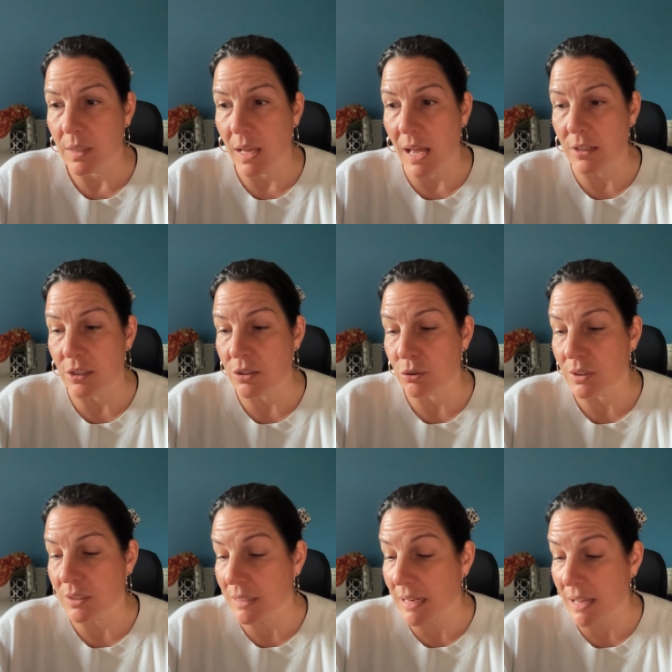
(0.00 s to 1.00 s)
at a
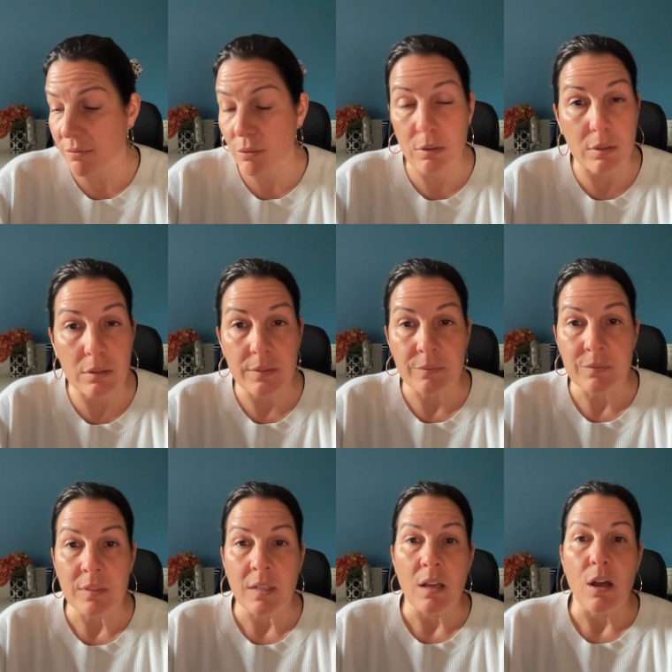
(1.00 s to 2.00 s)
certain level,
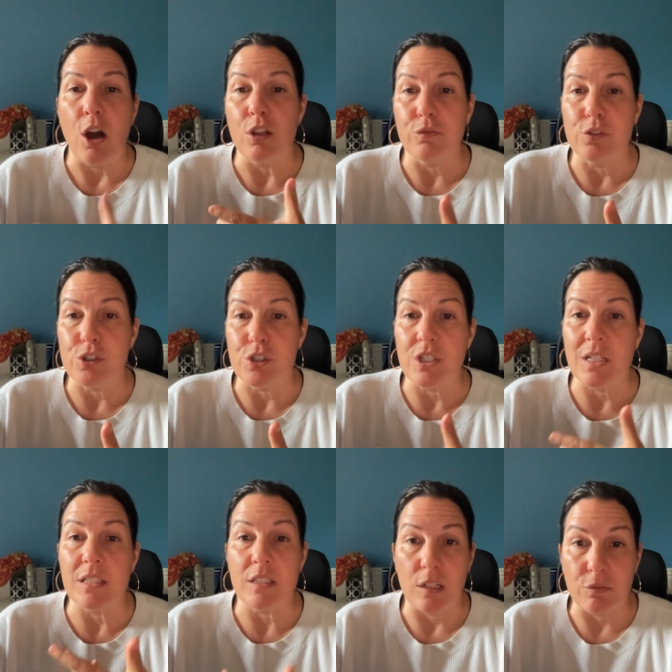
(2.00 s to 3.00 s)
unfortunately,
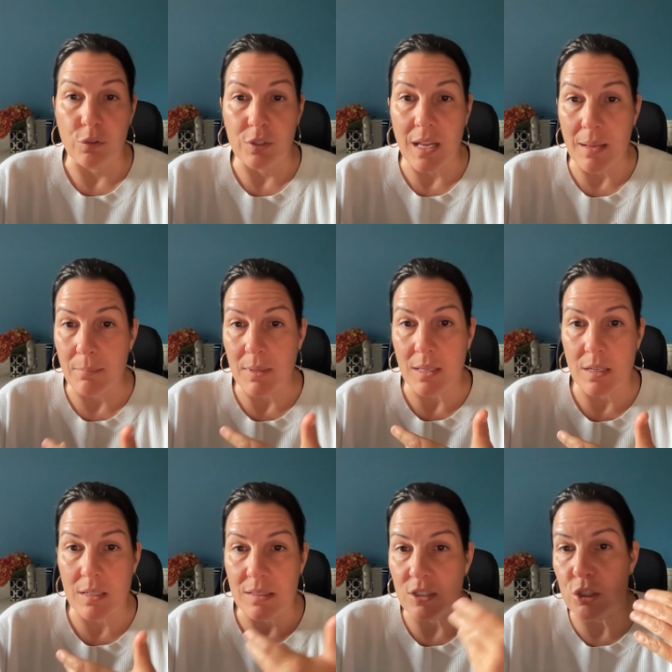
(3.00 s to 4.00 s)
it's not for them
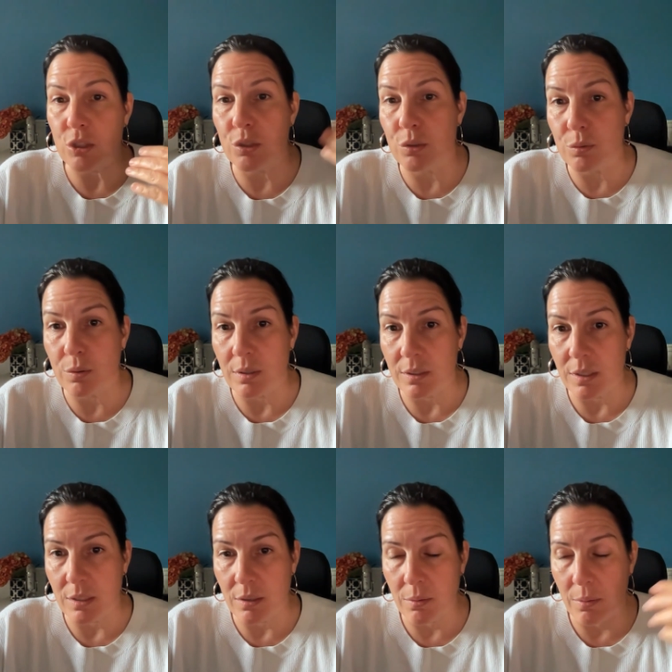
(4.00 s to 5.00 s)
because it's too,
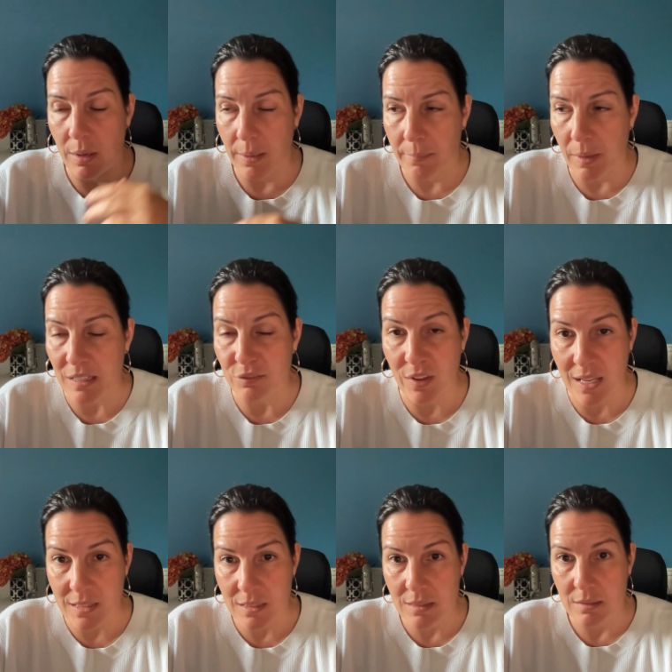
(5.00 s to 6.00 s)

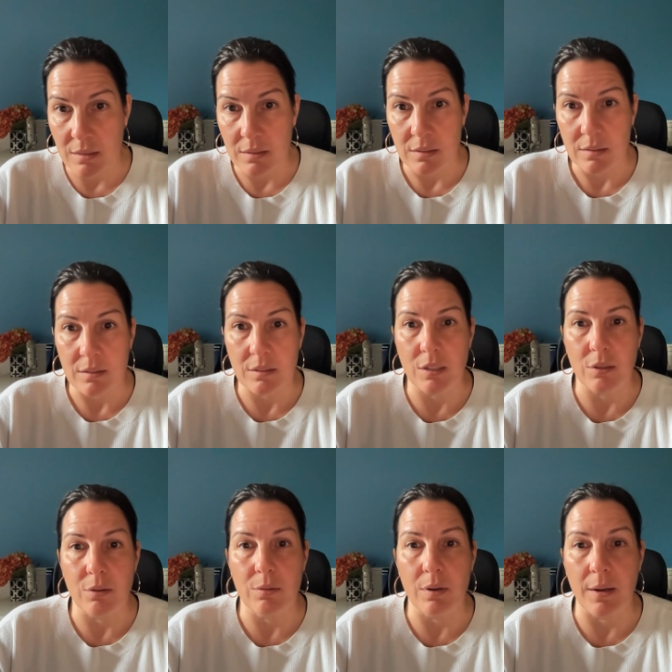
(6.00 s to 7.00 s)
advanced,
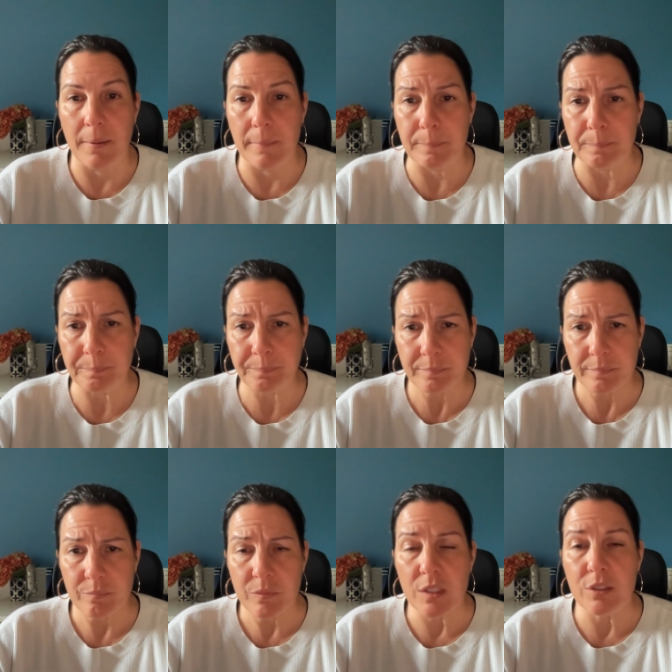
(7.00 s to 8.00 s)

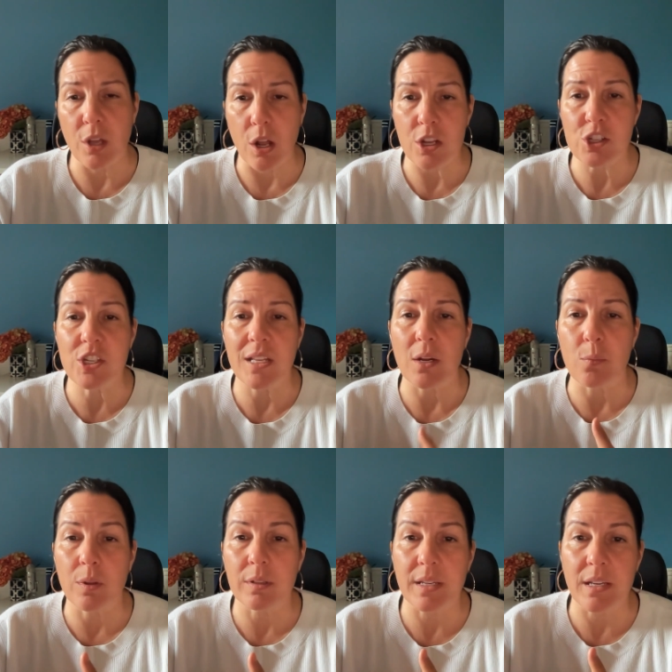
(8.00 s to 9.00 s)
knowledge that I
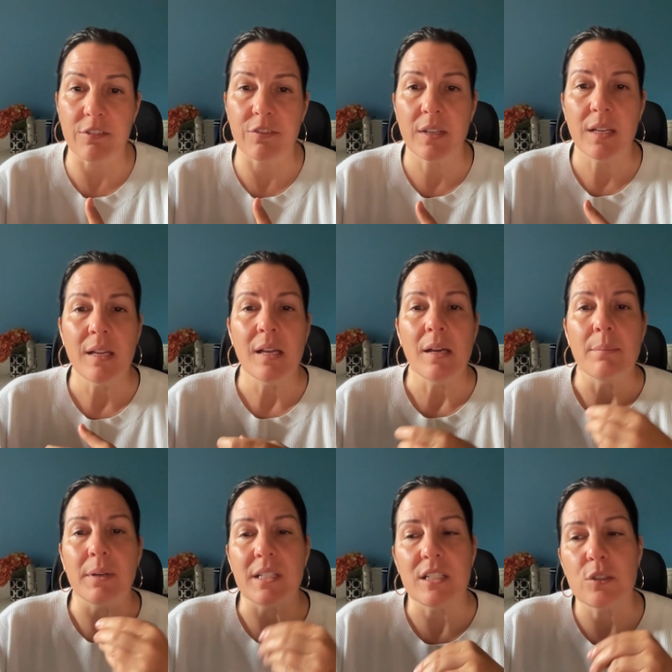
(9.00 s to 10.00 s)
will give.
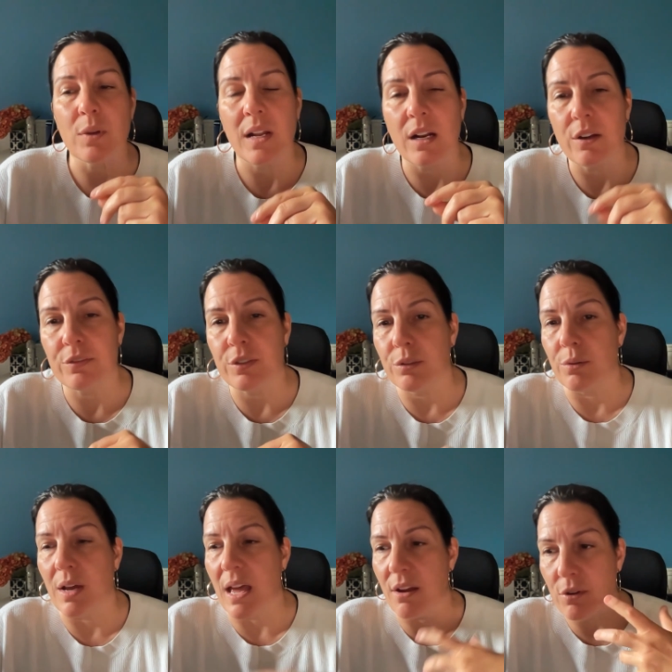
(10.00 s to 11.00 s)
But this is what I love to do.
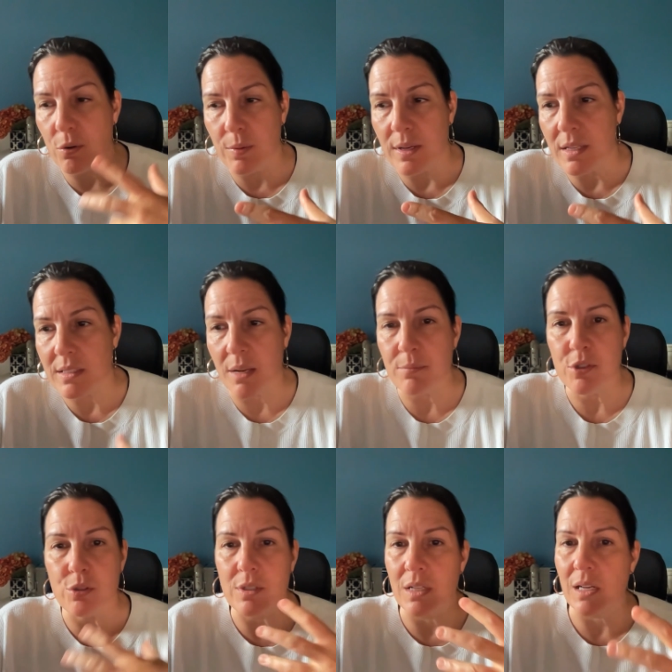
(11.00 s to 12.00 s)
Every week, I'm
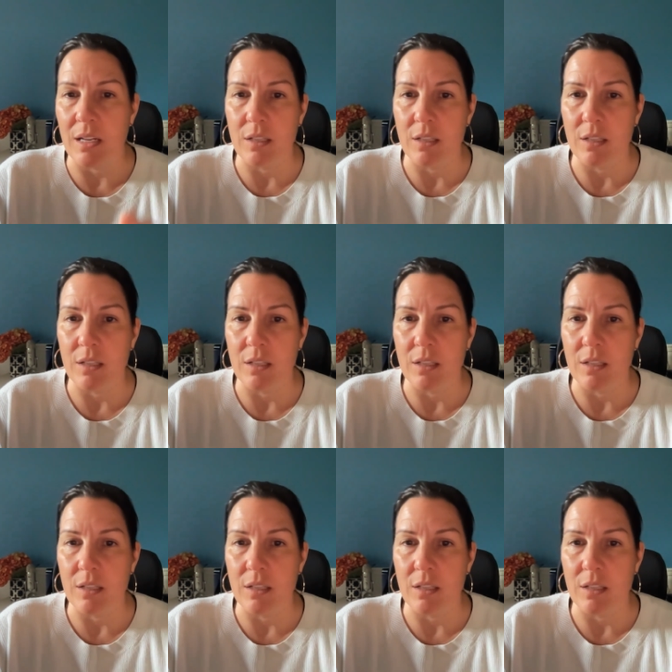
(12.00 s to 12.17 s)
choosing like